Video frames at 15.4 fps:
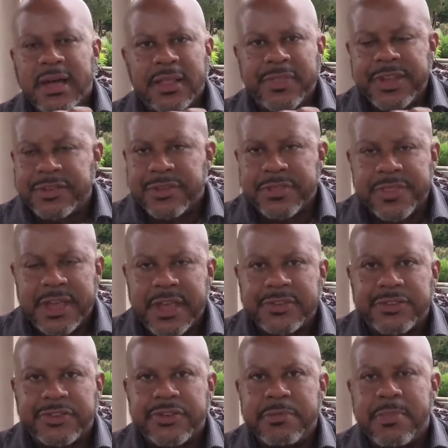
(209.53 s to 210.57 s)
These are
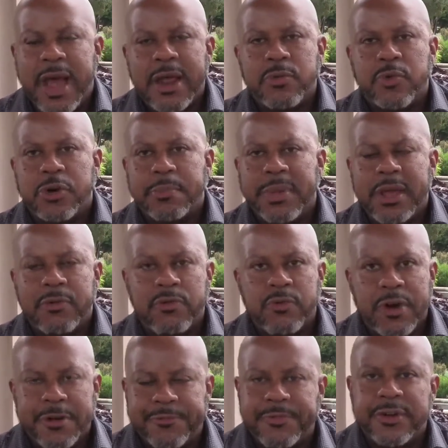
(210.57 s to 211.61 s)
things that you might want to make
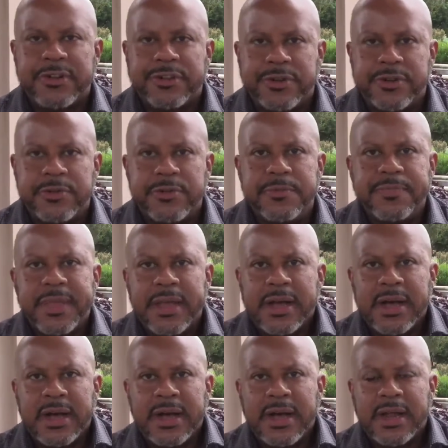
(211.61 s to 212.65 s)
reference to
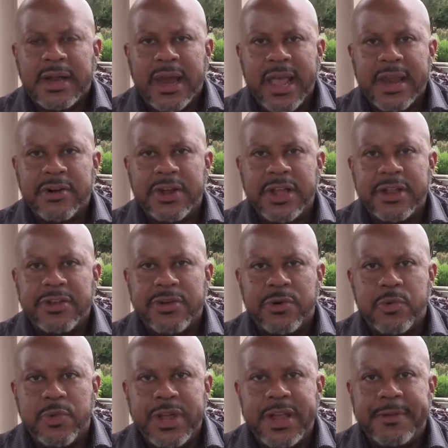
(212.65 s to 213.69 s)
later in your
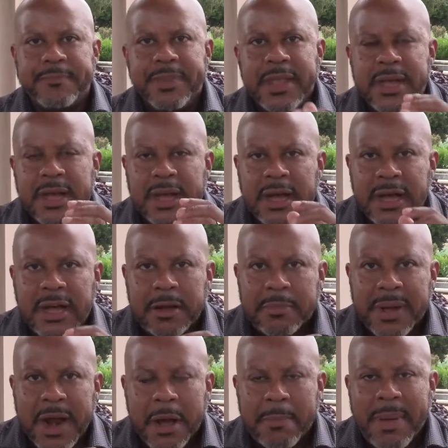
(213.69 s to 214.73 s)
week.
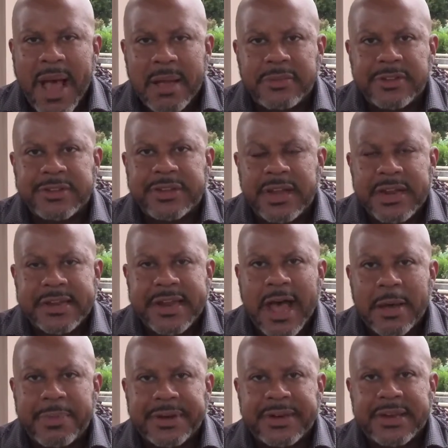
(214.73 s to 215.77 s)
But our Bible study
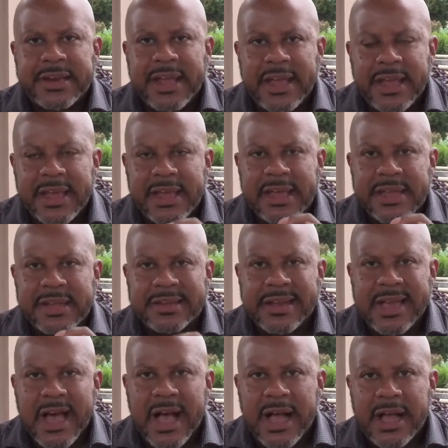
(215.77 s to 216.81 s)
topic today is
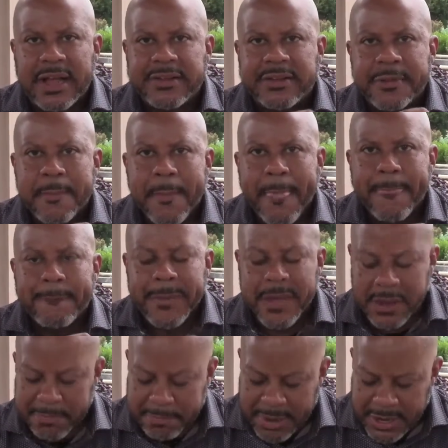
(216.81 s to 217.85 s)
God's
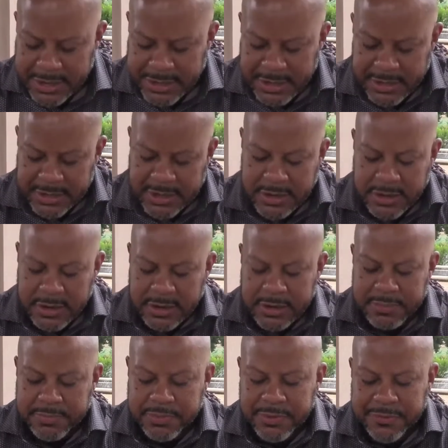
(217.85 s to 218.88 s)
abundant
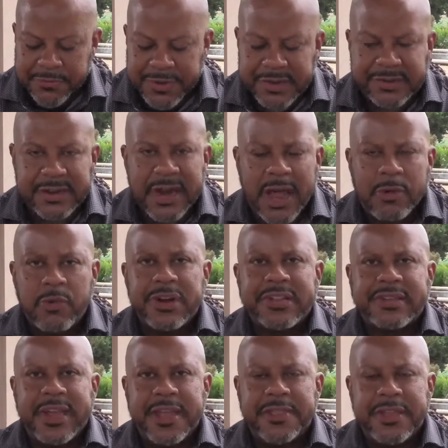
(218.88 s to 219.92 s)
provision. I want
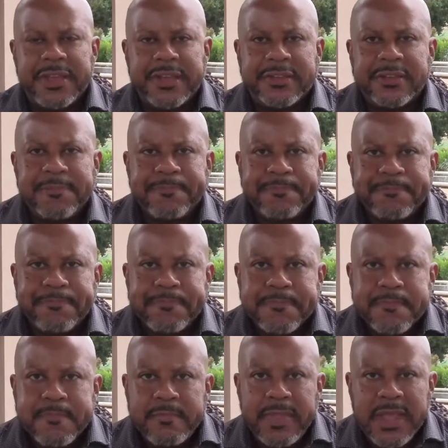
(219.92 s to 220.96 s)
to say this,
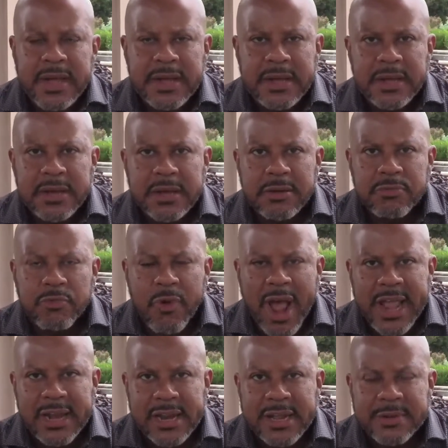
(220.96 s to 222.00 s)

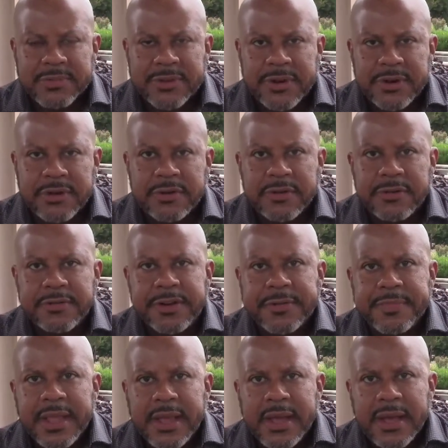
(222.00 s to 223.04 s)
rightly observed
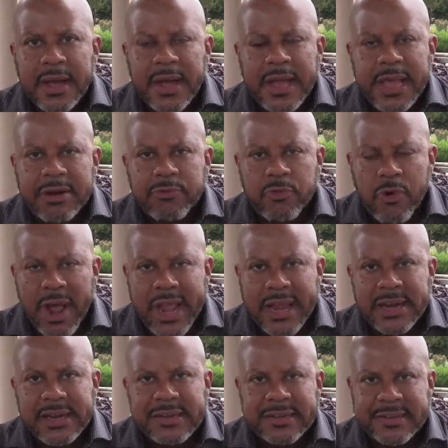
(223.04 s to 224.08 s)
and
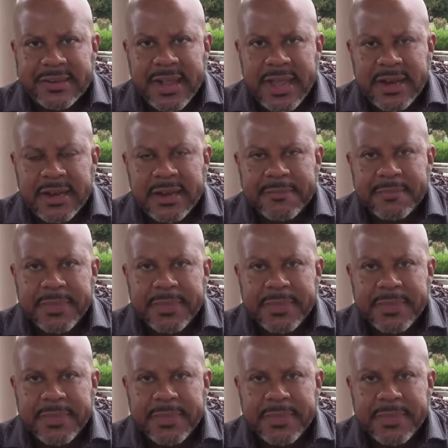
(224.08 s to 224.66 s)
rightly stated,